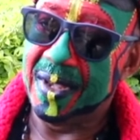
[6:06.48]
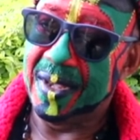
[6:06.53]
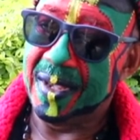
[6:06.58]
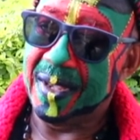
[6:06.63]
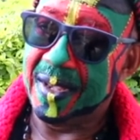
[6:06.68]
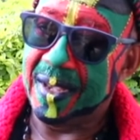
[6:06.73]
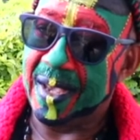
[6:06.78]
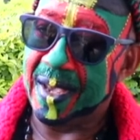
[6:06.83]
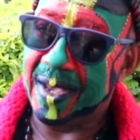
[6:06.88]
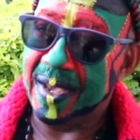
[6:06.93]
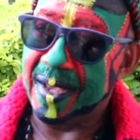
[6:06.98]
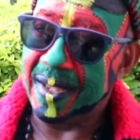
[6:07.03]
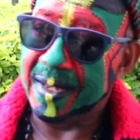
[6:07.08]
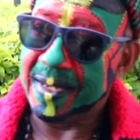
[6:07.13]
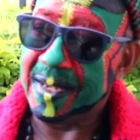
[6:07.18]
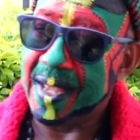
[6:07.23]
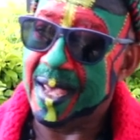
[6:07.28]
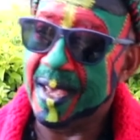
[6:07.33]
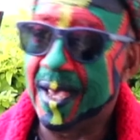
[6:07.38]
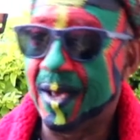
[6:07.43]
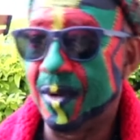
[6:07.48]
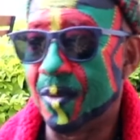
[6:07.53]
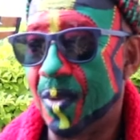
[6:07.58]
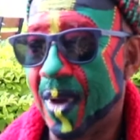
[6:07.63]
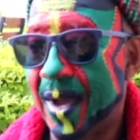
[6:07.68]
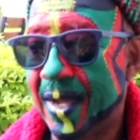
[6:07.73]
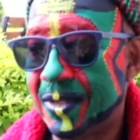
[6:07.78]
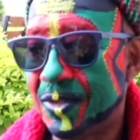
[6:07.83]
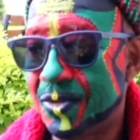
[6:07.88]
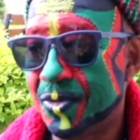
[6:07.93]
uh, uh,
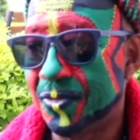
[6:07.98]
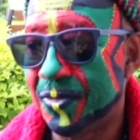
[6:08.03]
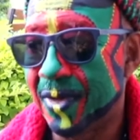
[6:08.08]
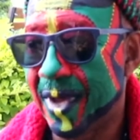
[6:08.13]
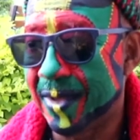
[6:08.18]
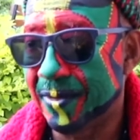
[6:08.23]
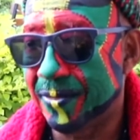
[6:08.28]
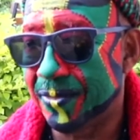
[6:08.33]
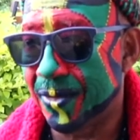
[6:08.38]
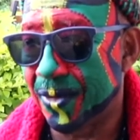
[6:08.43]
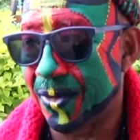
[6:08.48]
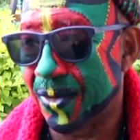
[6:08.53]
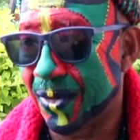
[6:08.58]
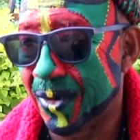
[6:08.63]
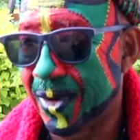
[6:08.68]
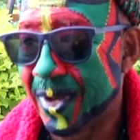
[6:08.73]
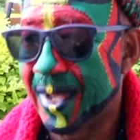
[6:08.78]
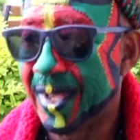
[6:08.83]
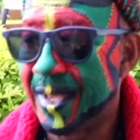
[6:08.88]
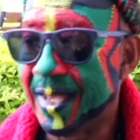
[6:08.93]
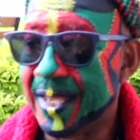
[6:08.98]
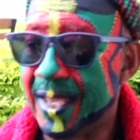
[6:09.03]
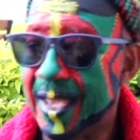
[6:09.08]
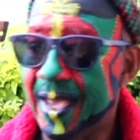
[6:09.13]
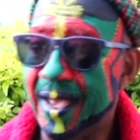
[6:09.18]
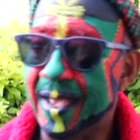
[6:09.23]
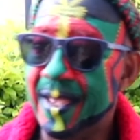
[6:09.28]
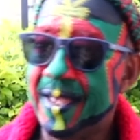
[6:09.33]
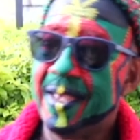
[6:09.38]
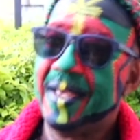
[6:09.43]
Y254. Yeah,
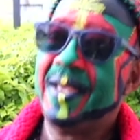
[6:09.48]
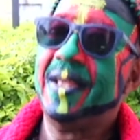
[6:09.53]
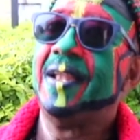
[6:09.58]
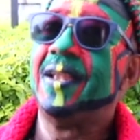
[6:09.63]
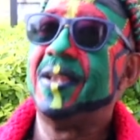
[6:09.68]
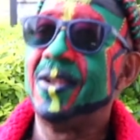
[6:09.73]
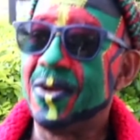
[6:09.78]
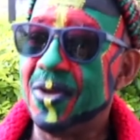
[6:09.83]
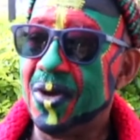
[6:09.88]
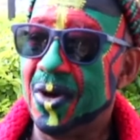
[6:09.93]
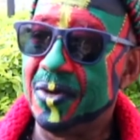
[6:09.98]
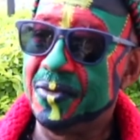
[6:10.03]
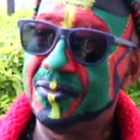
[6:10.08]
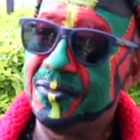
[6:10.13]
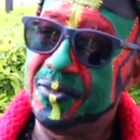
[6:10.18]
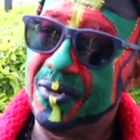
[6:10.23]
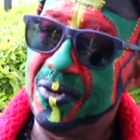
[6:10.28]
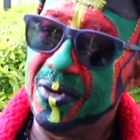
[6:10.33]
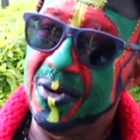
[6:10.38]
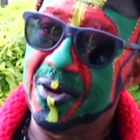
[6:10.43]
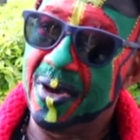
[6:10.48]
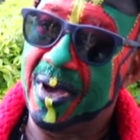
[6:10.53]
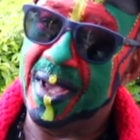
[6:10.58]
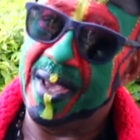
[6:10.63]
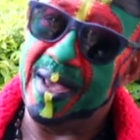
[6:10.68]
lookout for uh,